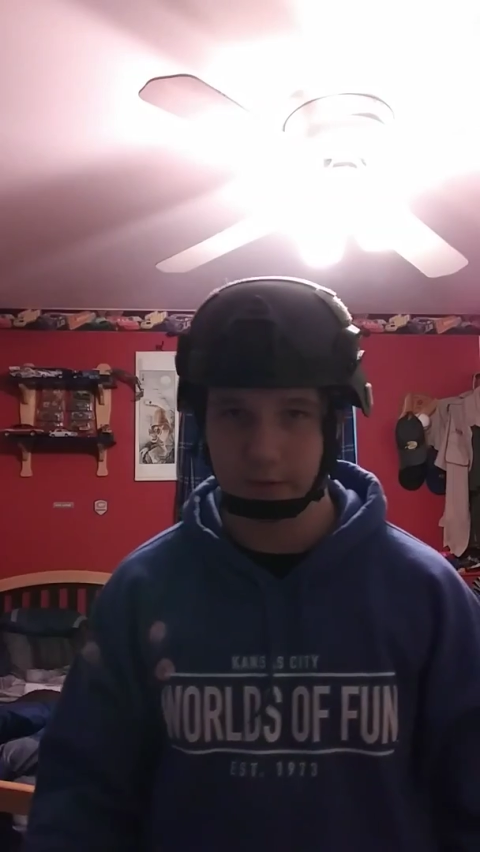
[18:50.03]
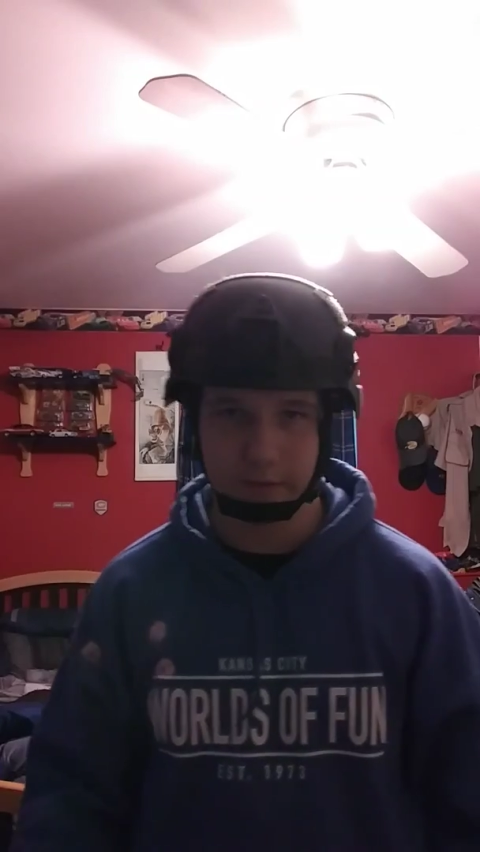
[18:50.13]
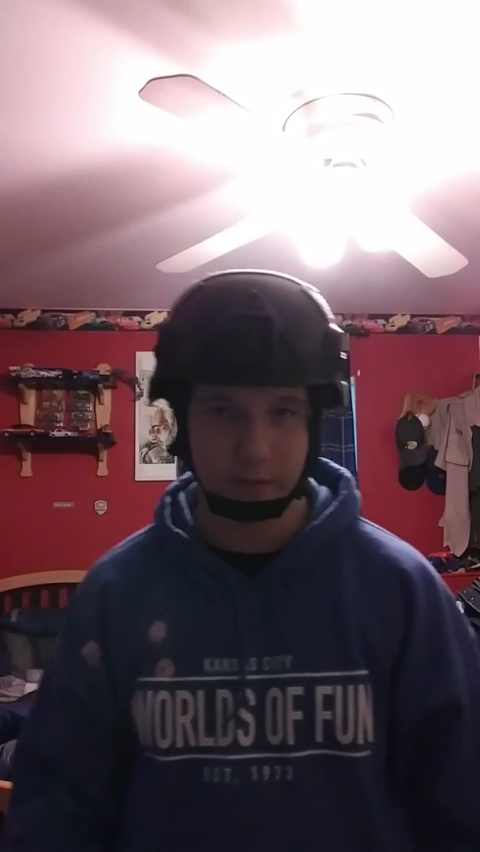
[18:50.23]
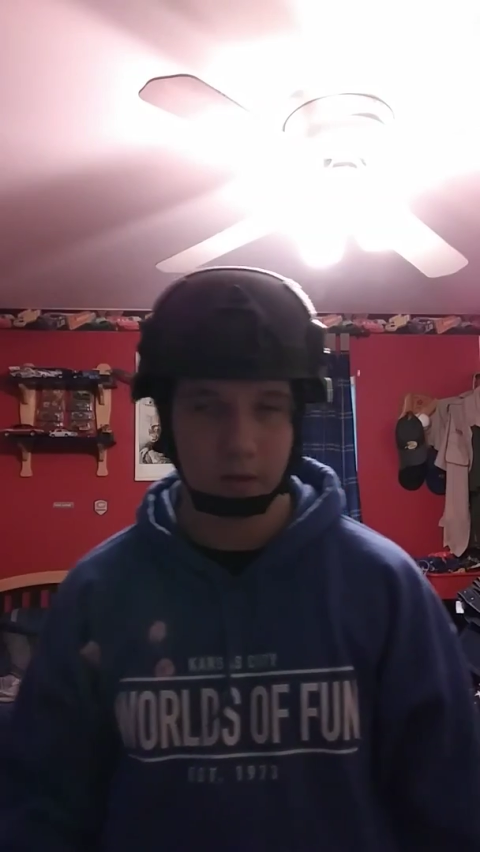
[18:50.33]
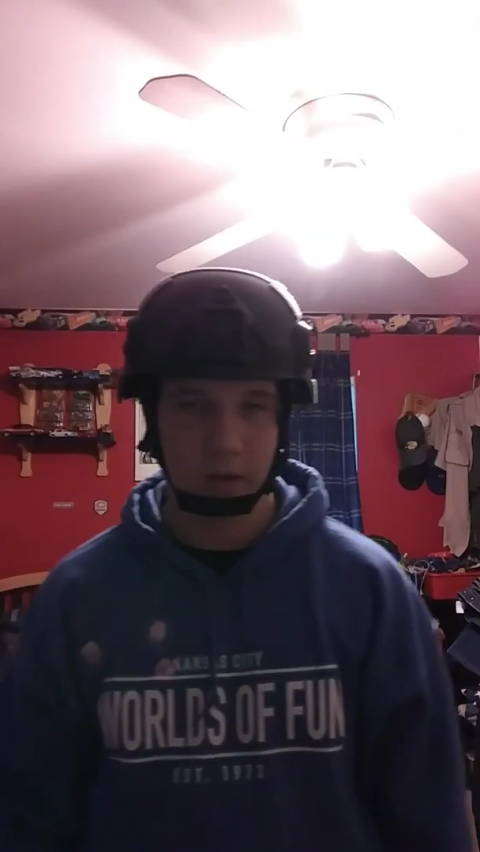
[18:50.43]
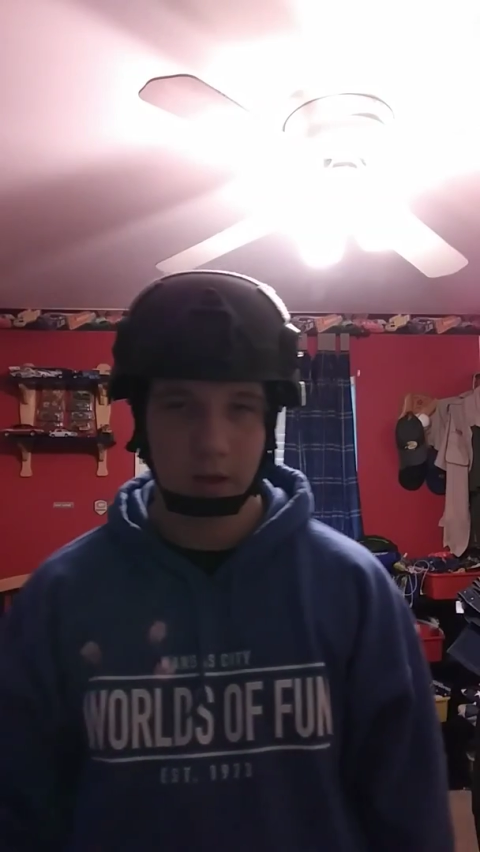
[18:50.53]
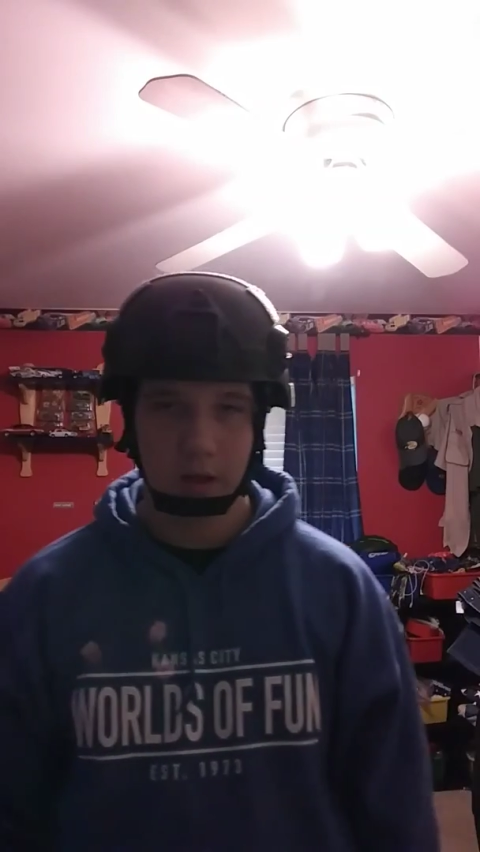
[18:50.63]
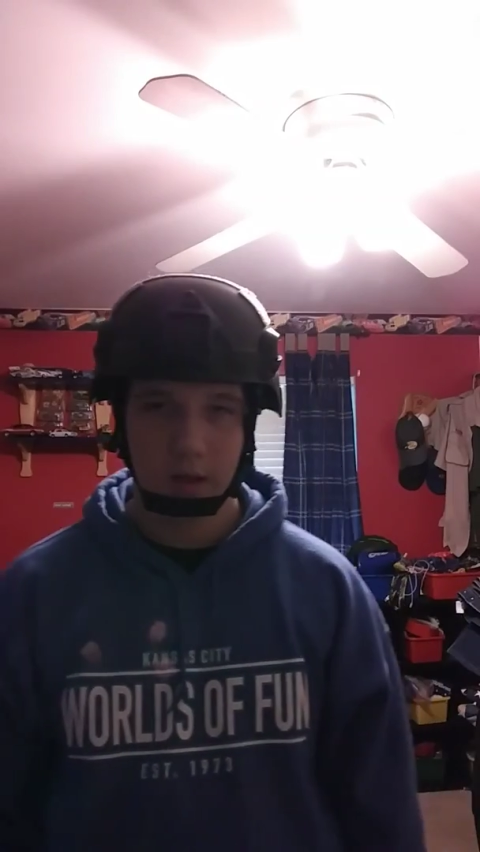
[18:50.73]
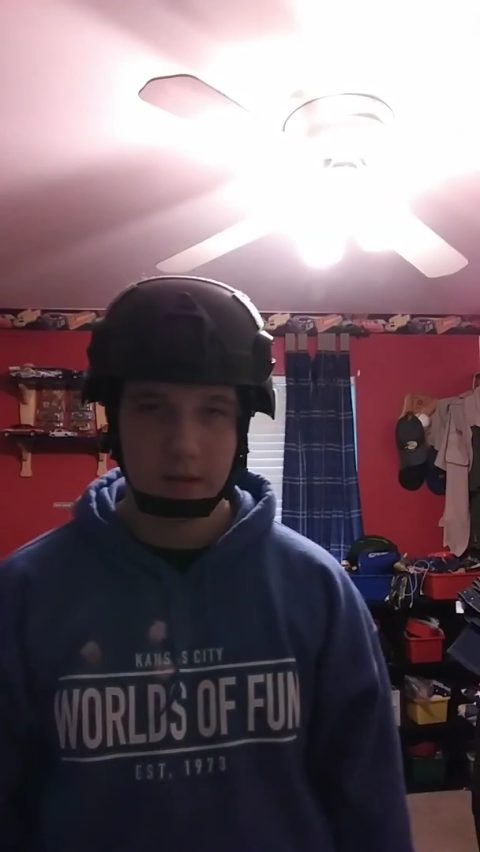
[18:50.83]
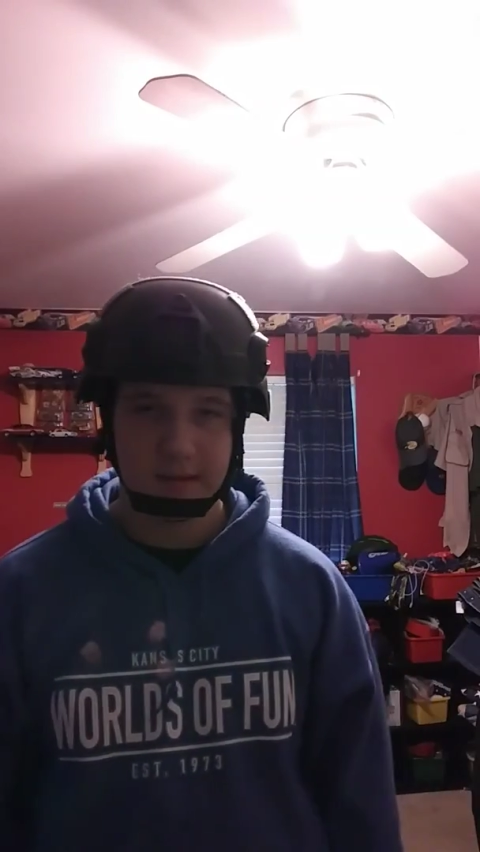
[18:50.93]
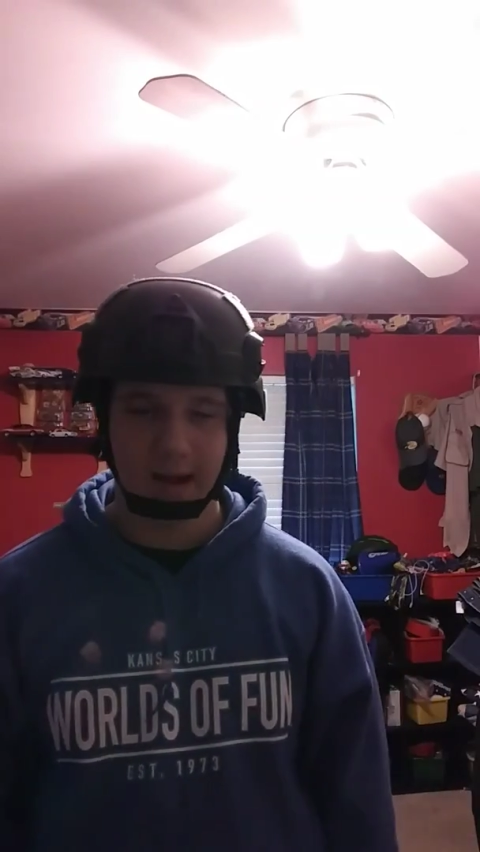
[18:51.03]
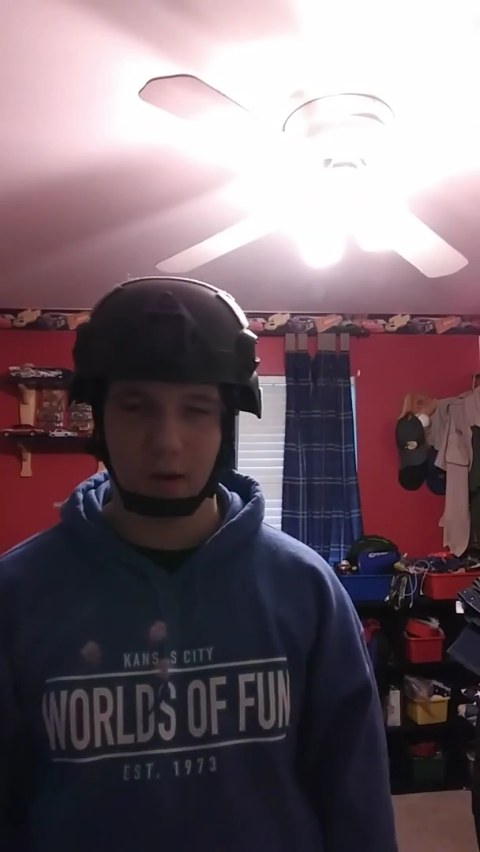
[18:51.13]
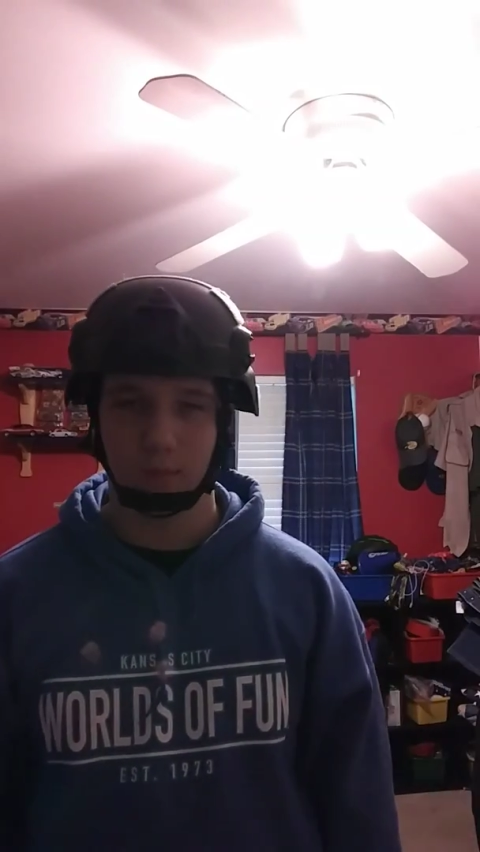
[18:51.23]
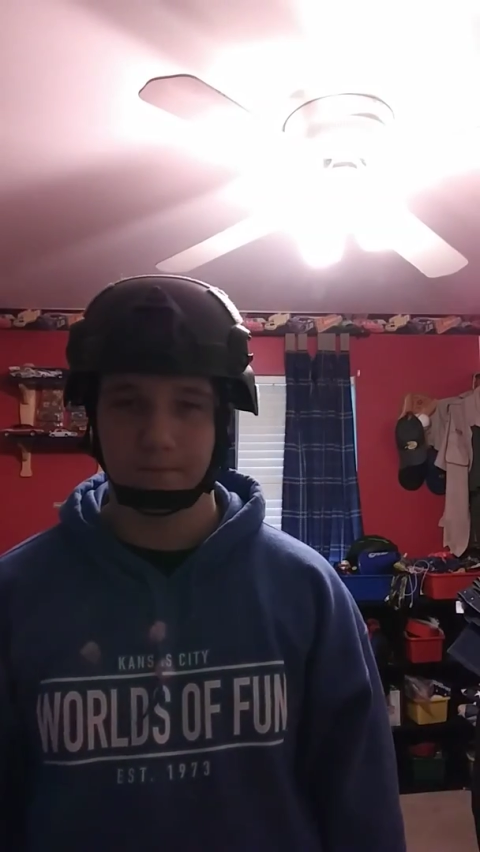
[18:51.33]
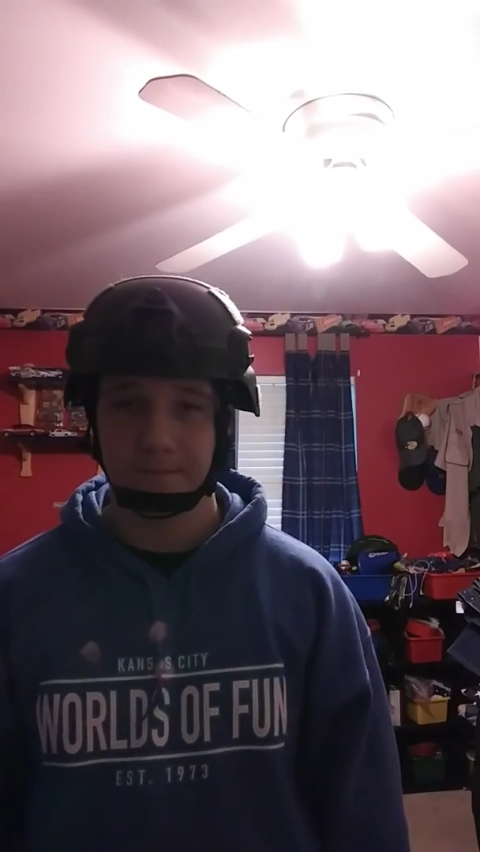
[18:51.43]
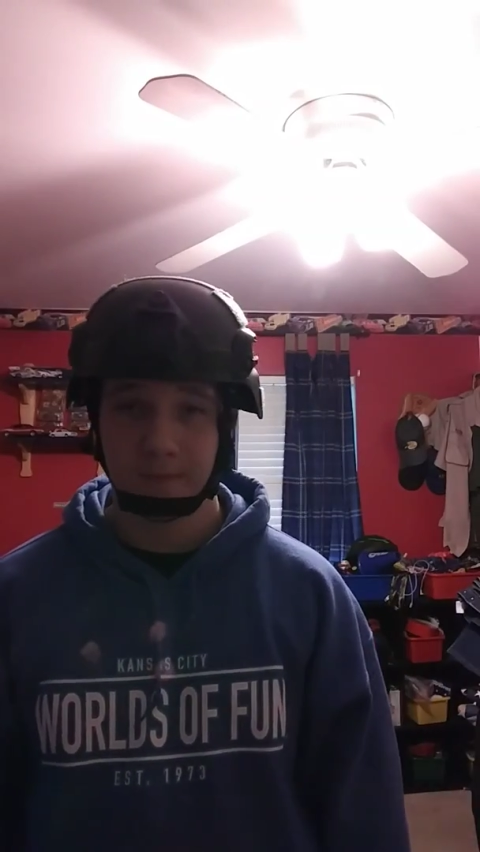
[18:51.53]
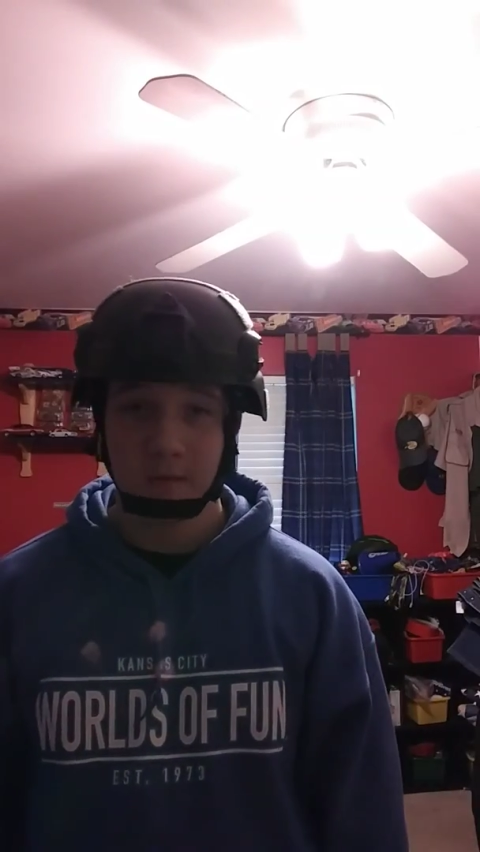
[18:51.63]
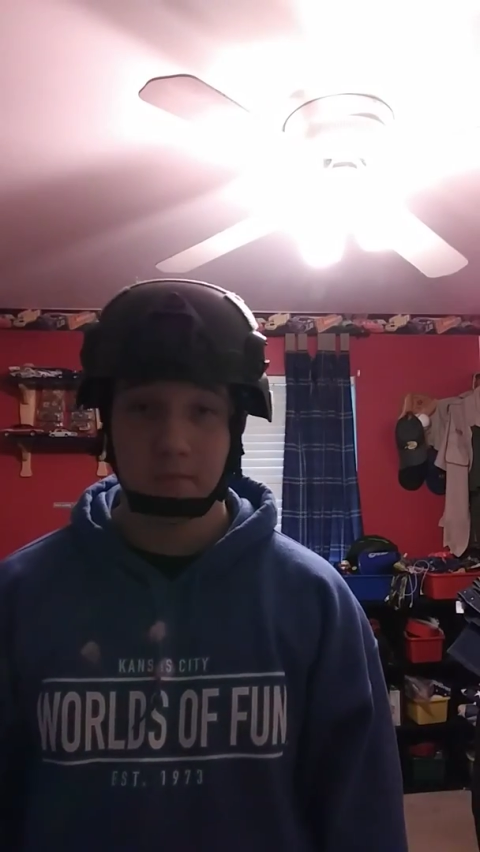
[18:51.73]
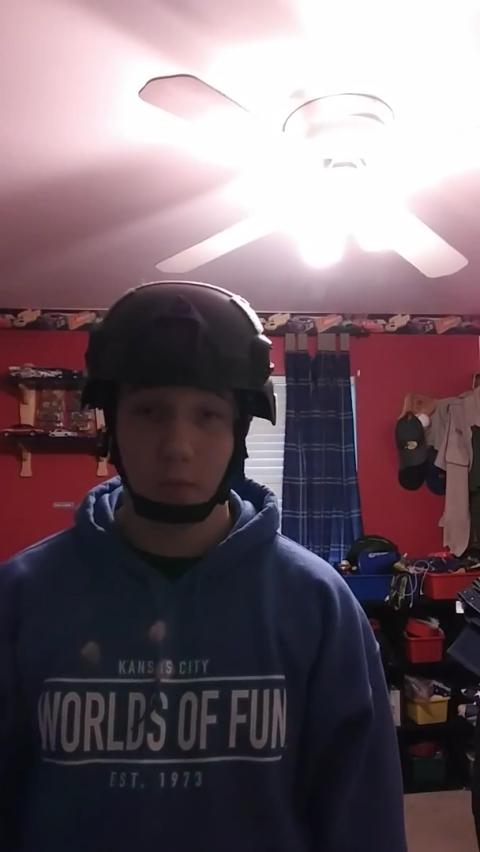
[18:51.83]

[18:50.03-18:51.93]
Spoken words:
either. Now, but